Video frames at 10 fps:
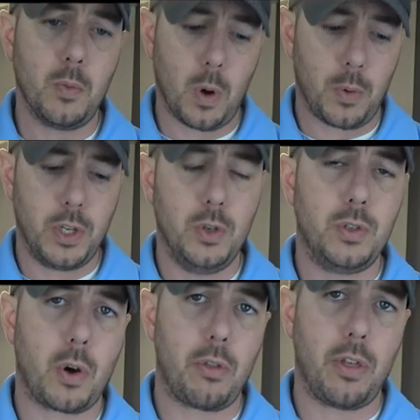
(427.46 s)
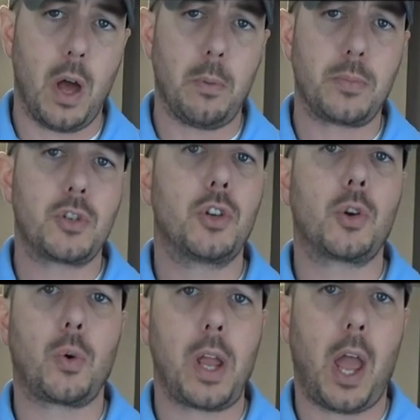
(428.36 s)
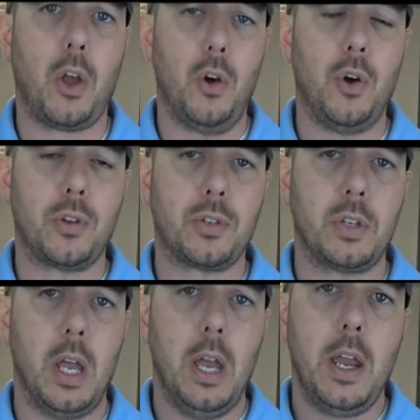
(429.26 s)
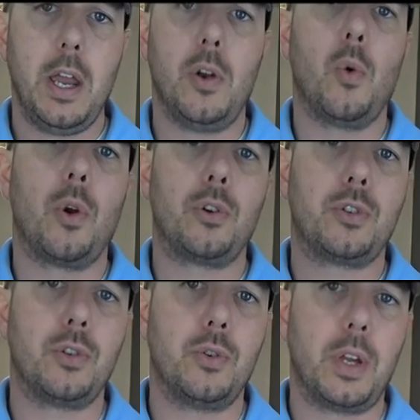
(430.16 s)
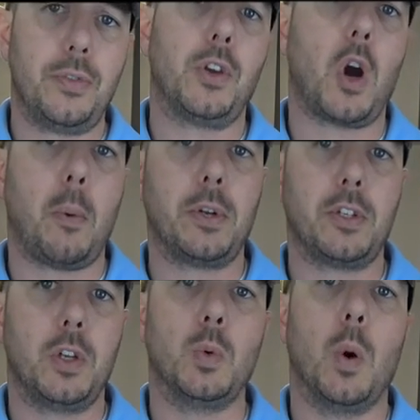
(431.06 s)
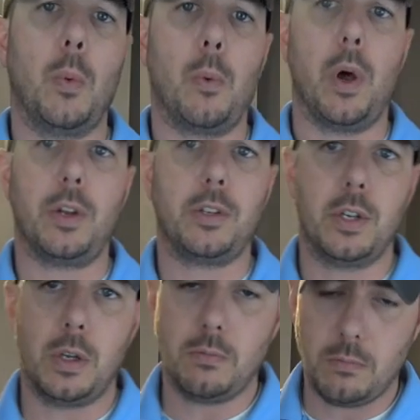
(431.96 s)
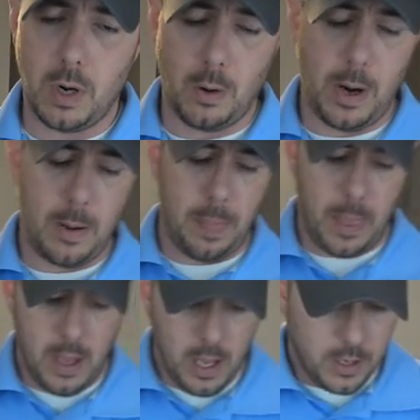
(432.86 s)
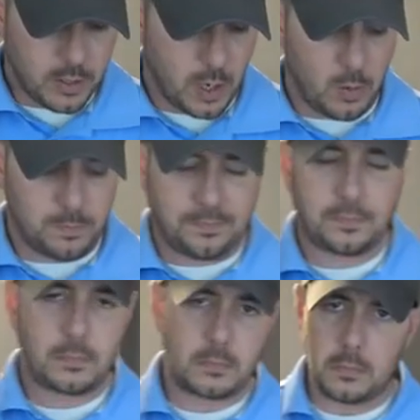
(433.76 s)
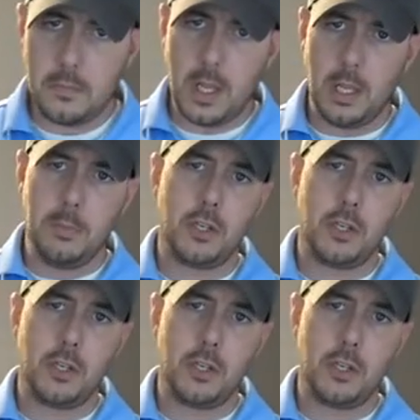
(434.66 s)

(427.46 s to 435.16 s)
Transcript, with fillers: where we use our thumbs to create hooks in order to get the garment to do what we want it to do. All right, so let me